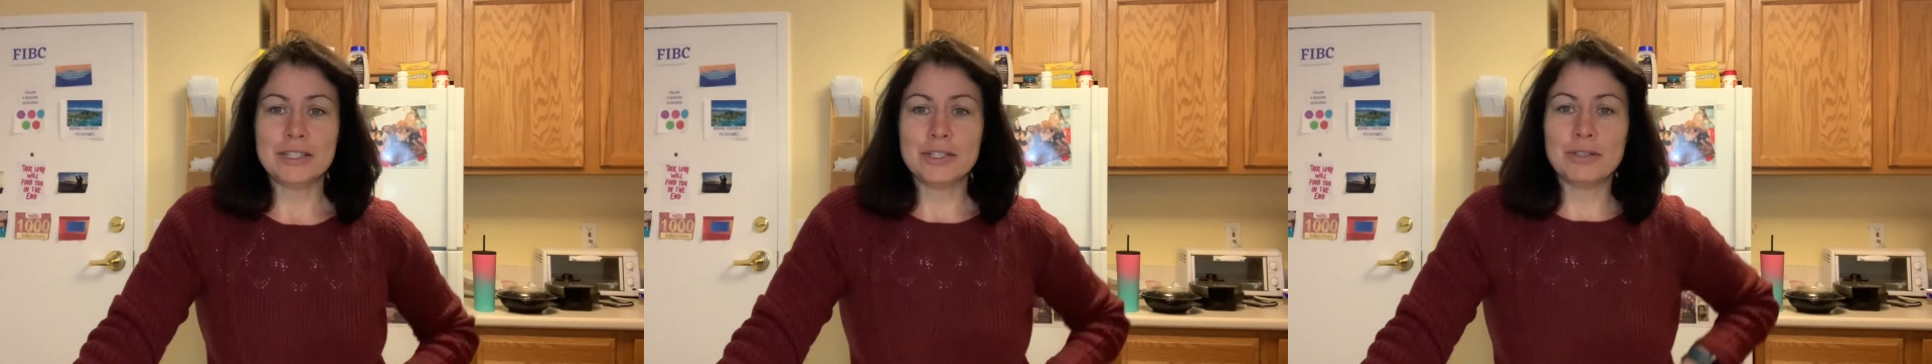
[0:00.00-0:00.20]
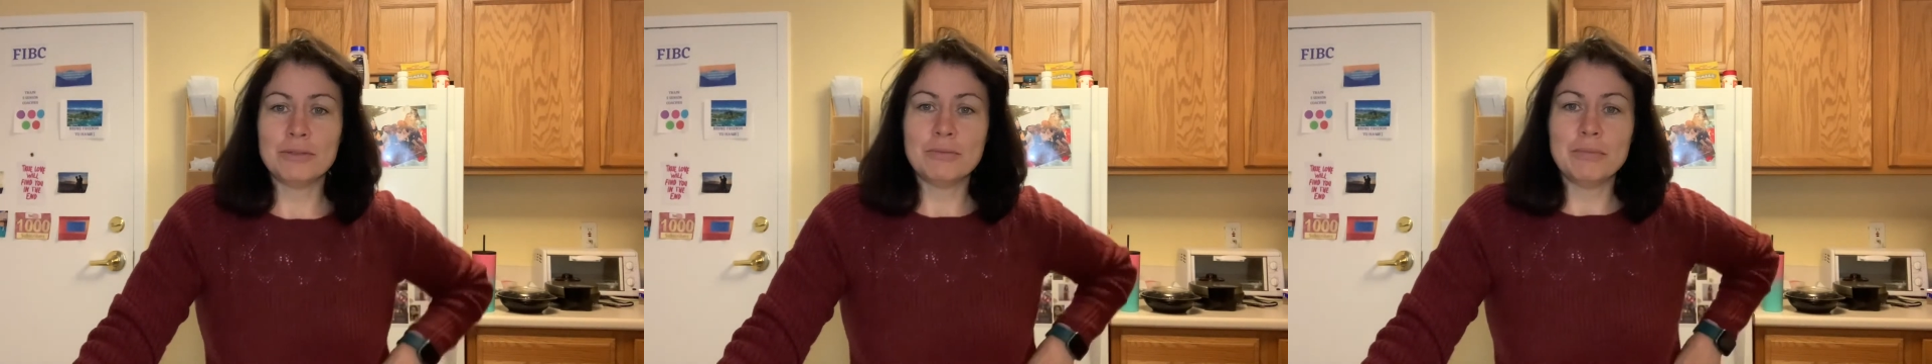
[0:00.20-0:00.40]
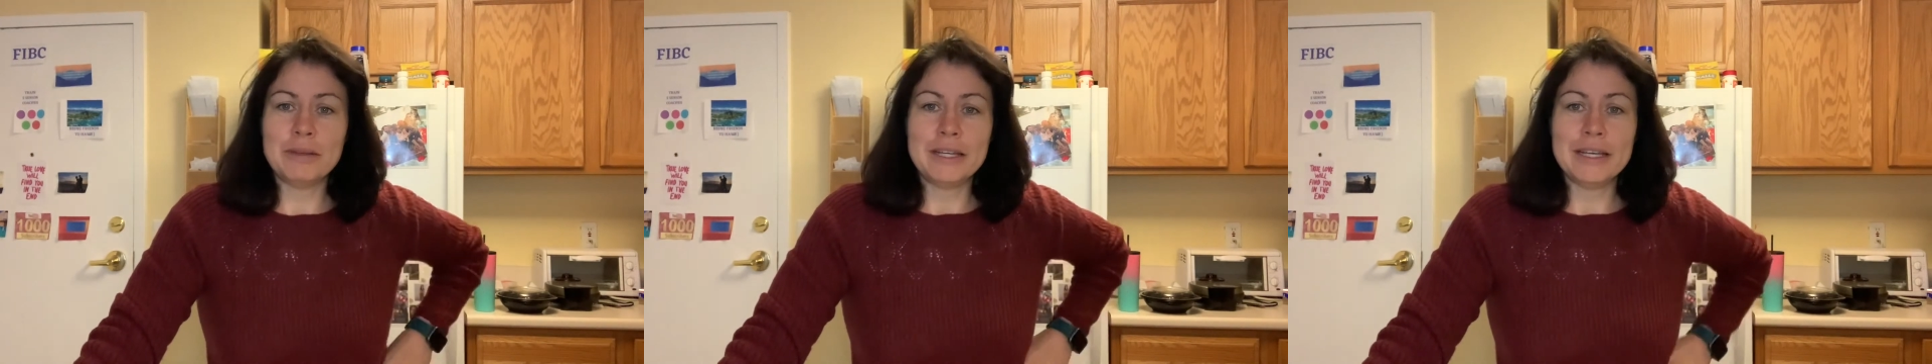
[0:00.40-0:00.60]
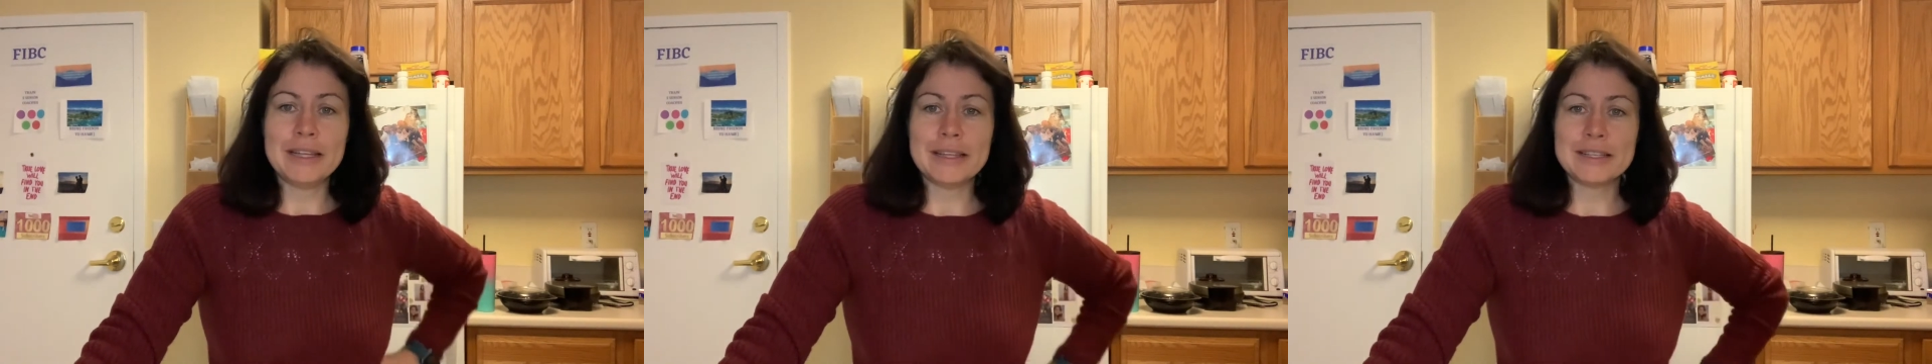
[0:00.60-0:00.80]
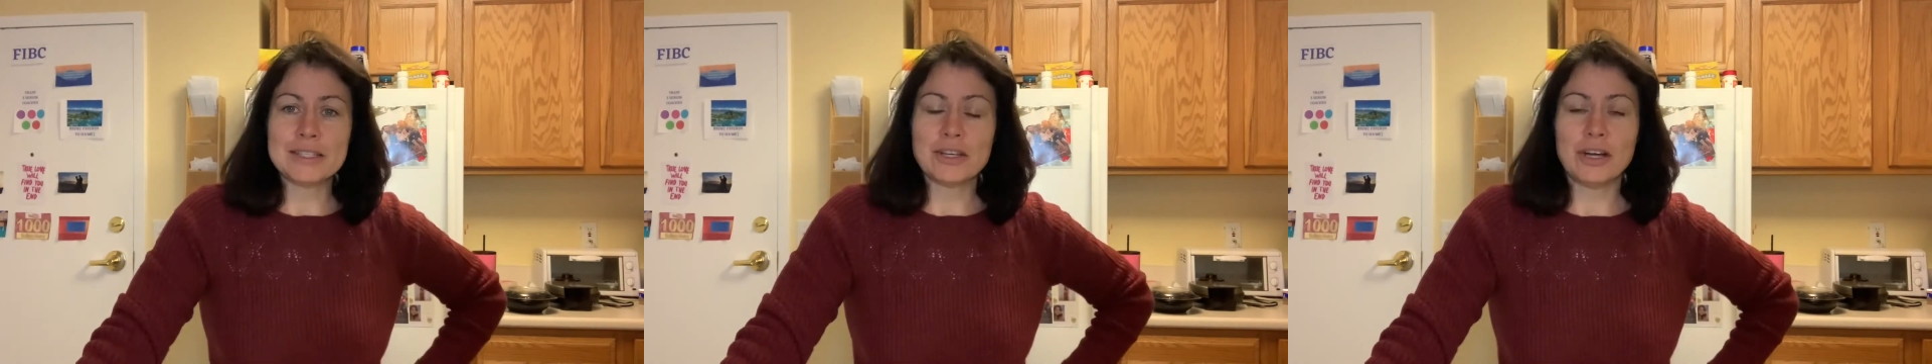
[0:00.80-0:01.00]
this shouldn't be
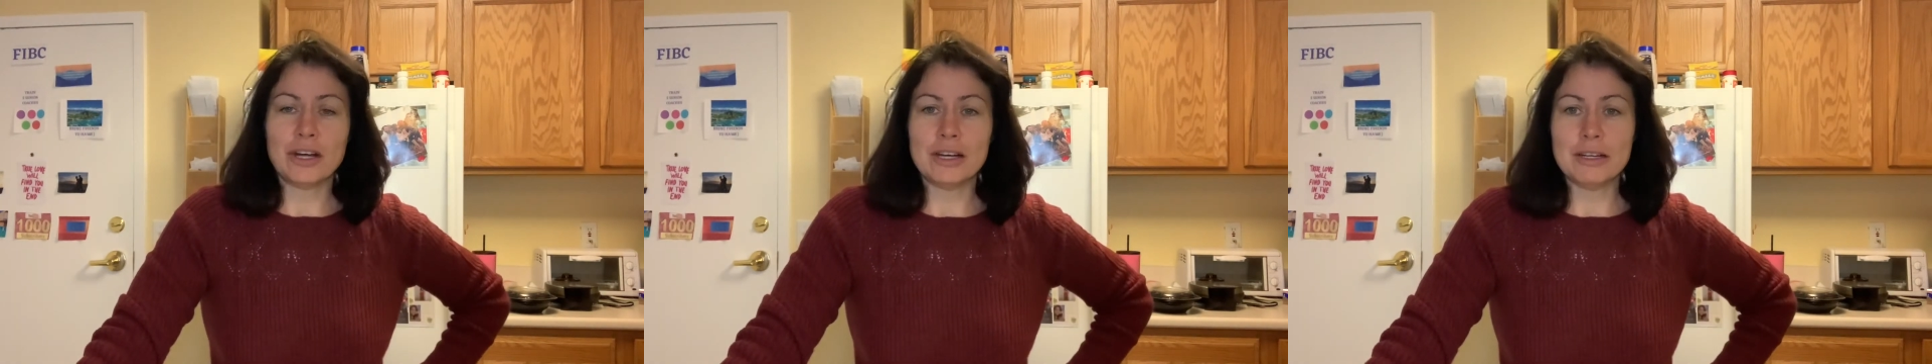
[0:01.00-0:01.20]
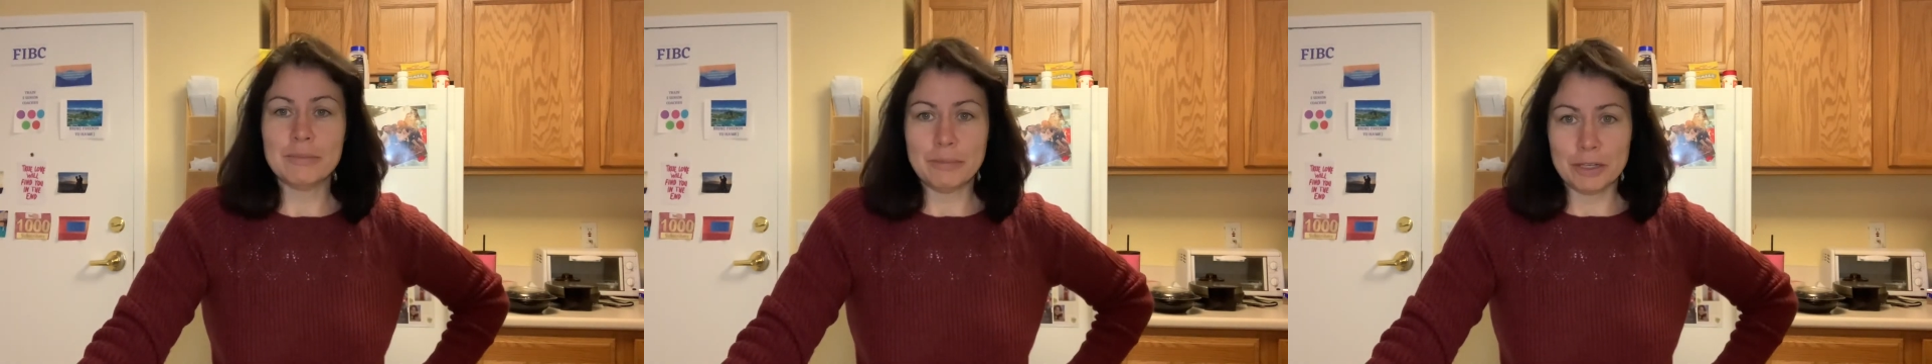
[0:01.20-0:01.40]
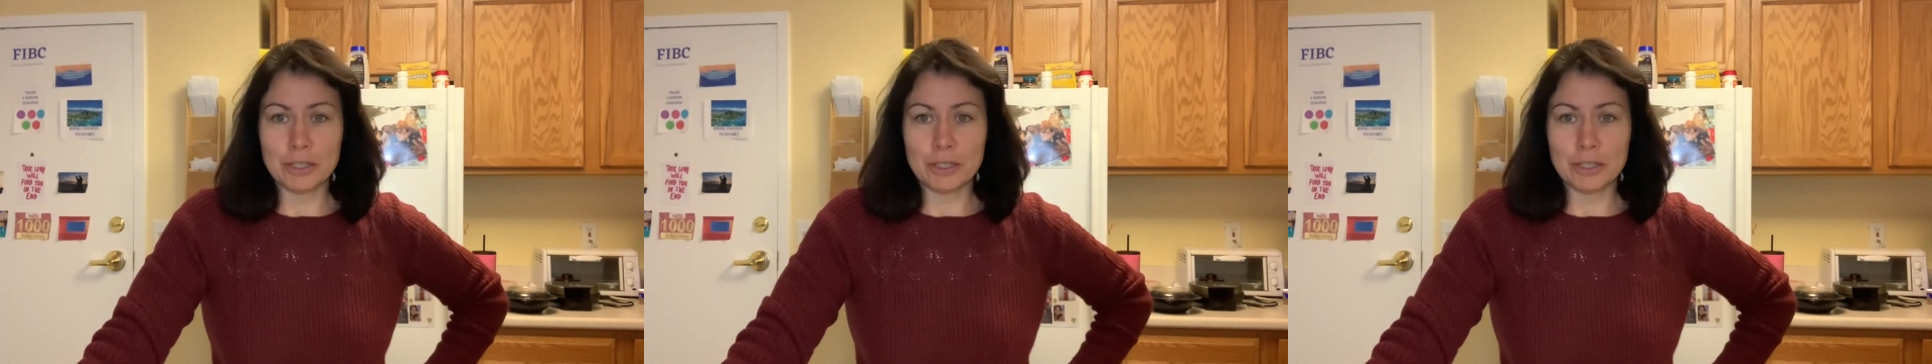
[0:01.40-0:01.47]
this hard,